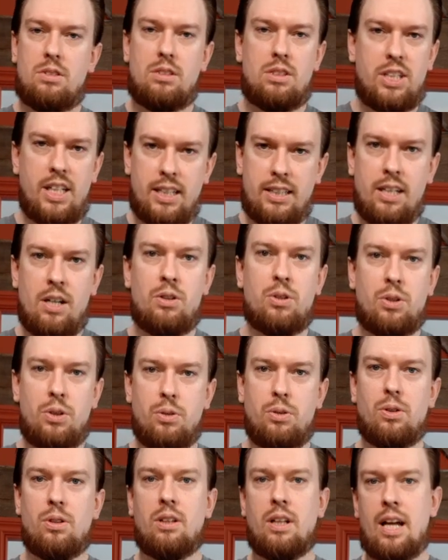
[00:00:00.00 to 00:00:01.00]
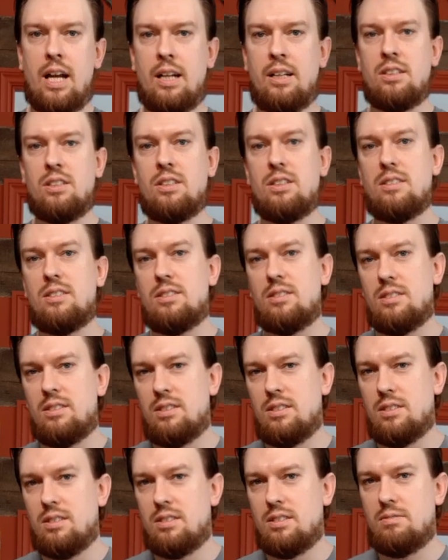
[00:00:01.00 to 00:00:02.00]
checked out on Google and
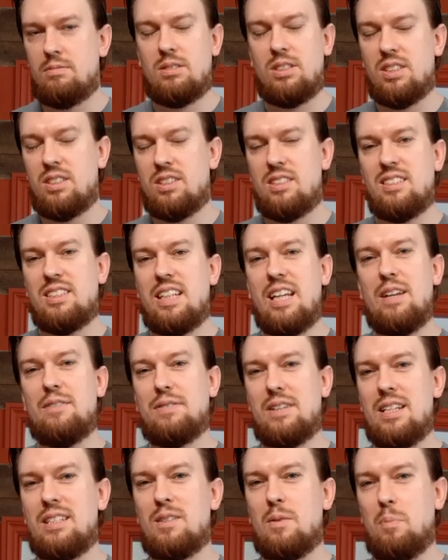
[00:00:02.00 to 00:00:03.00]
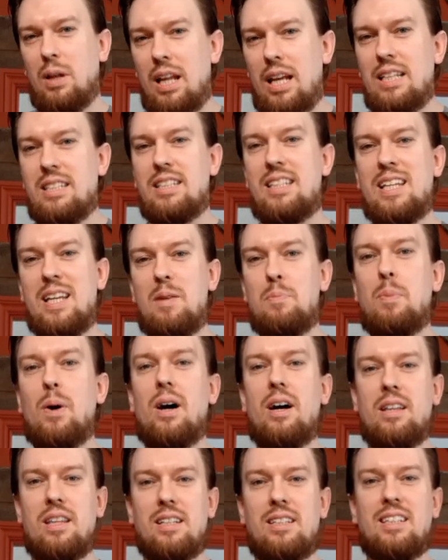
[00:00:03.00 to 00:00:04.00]
just to see if there's a place
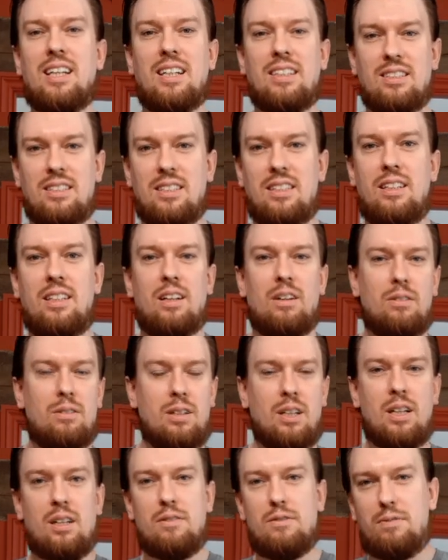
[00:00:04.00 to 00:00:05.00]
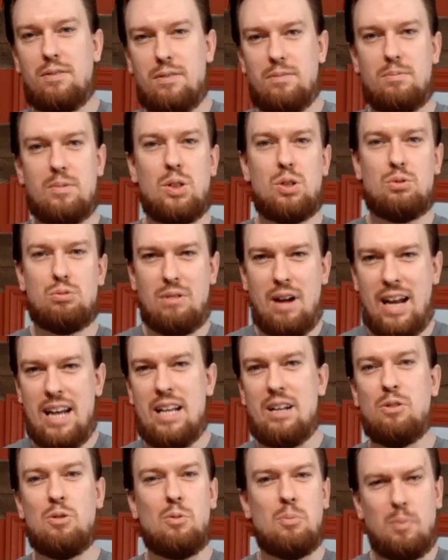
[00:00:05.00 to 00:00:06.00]
nearby that does, you know, kind of
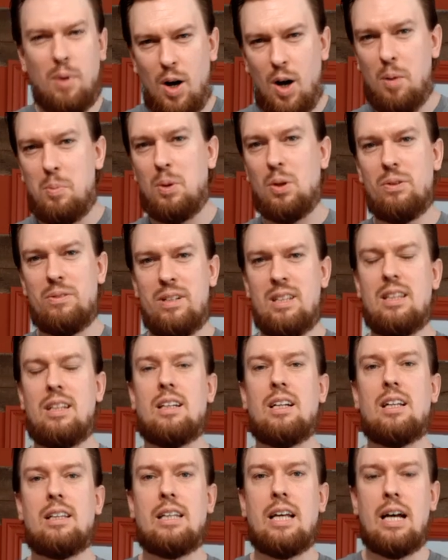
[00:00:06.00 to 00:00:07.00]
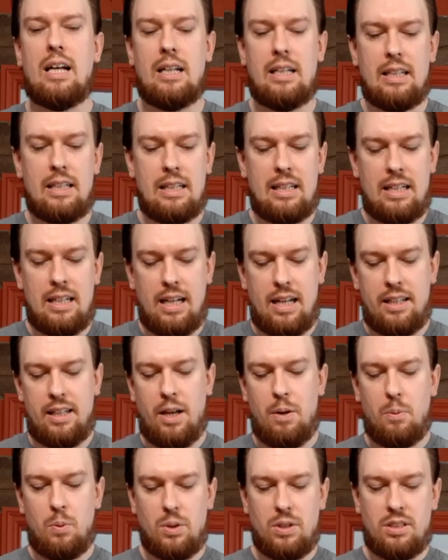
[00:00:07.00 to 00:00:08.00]
granite or marble or anything like that. And
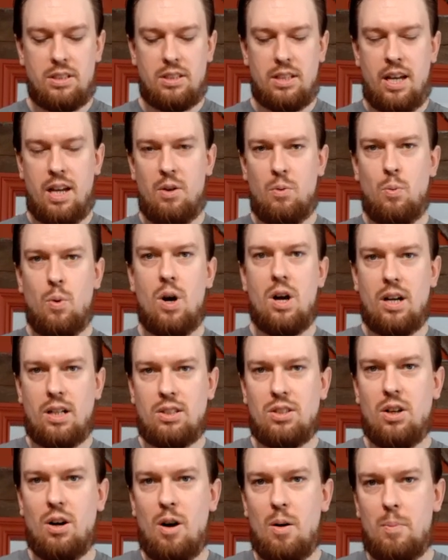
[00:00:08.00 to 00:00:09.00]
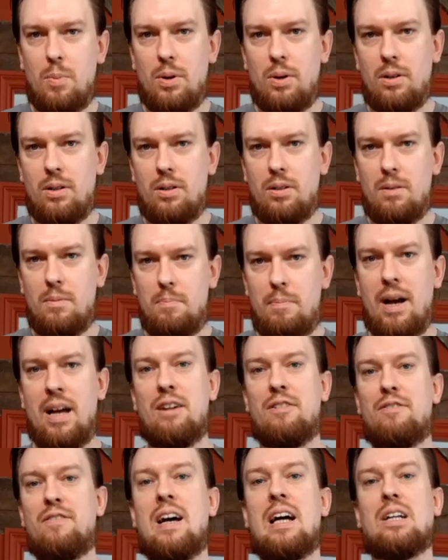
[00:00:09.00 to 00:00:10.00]
there was a worktop
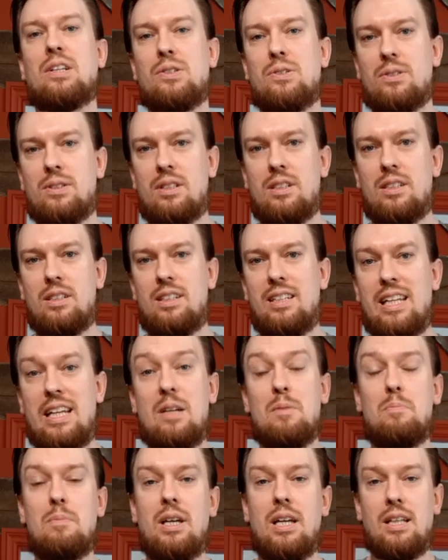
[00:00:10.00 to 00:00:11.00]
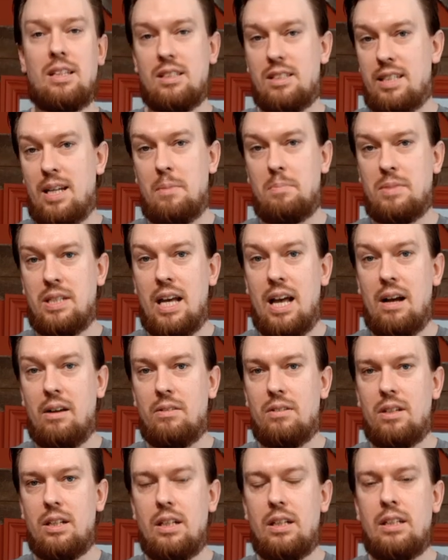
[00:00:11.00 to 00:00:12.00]
manufacturer near me in the same
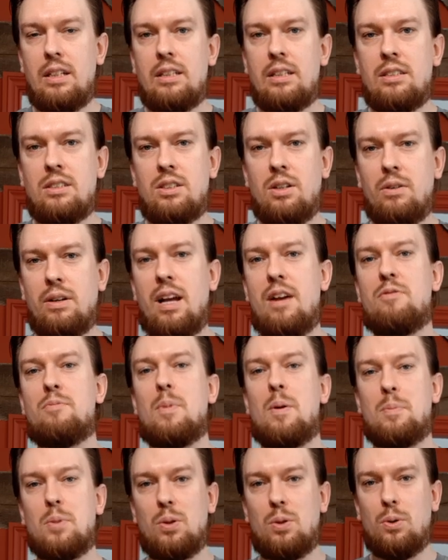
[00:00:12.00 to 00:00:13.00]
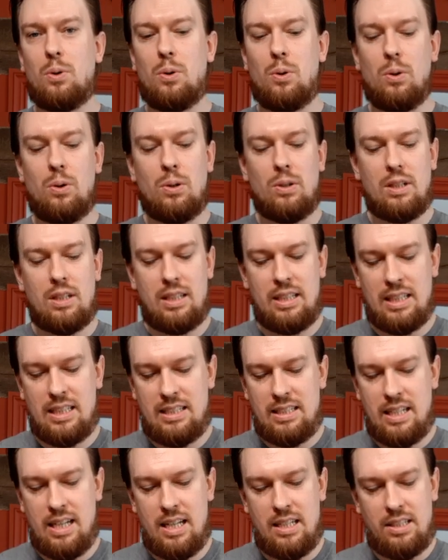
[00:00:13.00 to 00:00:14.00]
town. So I gave him up a call and I
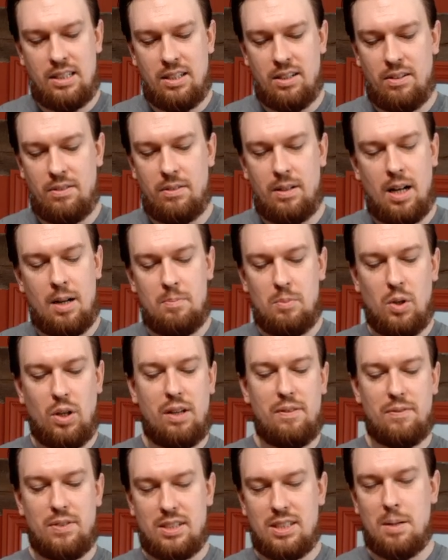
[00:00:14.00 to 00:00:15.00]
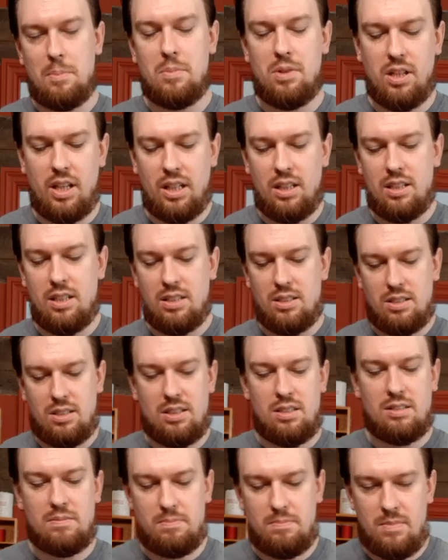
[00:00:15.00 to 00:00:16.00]
said, you know, I'm looking for something
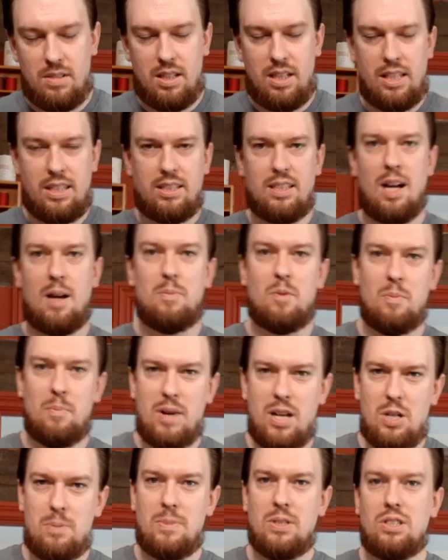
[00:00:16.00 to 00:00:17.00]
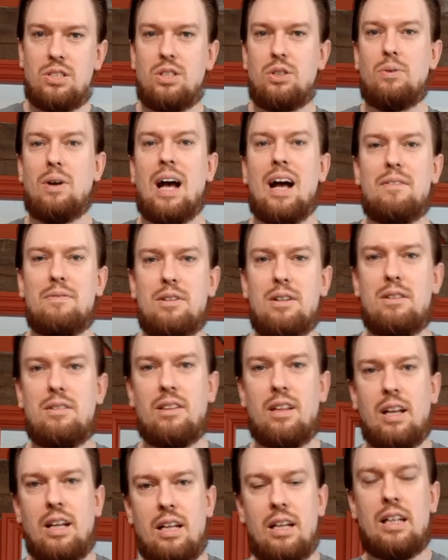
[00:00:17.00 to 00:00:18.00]
that's these type of measurements. Do you have
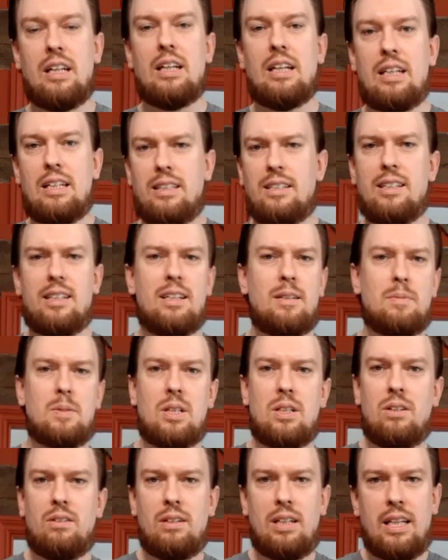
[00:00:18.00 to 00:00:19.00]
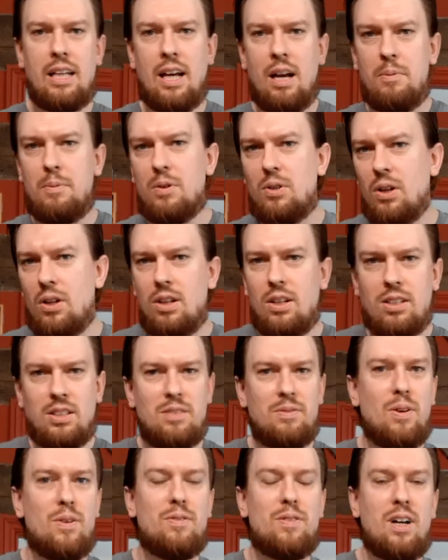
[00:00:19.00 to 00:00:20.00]
anything? And he said, absolutely, yeah, we've got lots
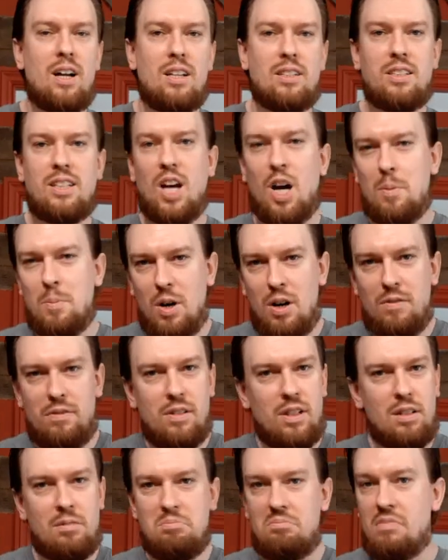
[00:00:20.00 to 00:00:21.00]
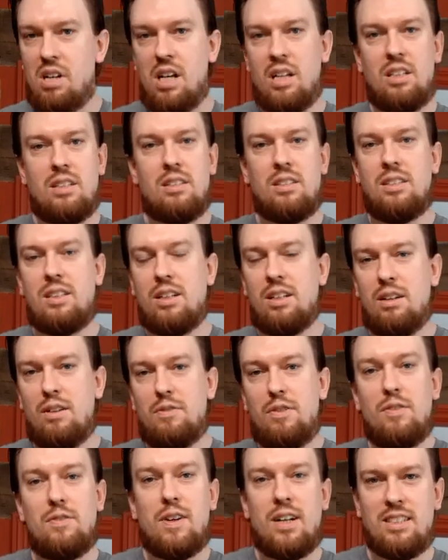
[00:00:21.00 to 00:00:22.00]
of offcuts. Come over and, you know,
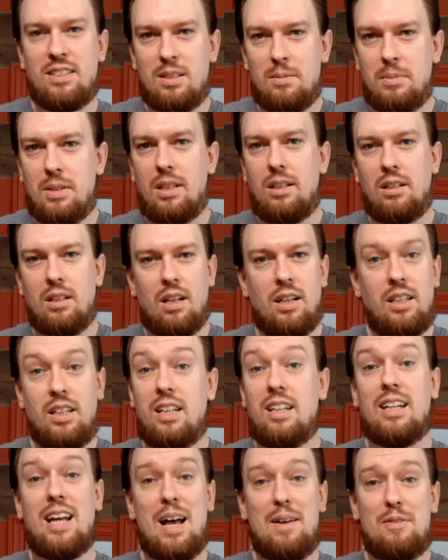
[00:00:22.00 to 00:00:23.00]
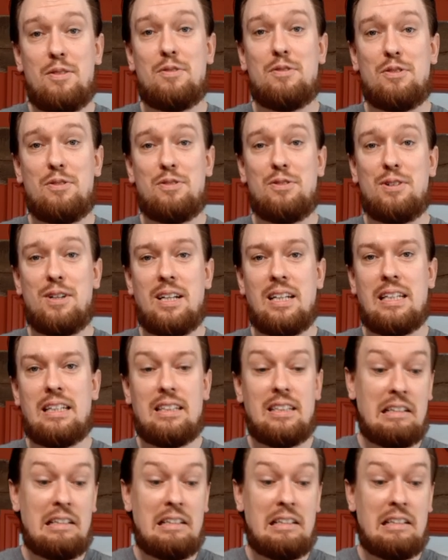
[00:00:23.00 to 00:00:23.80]
if you find something you like, you can have it for free.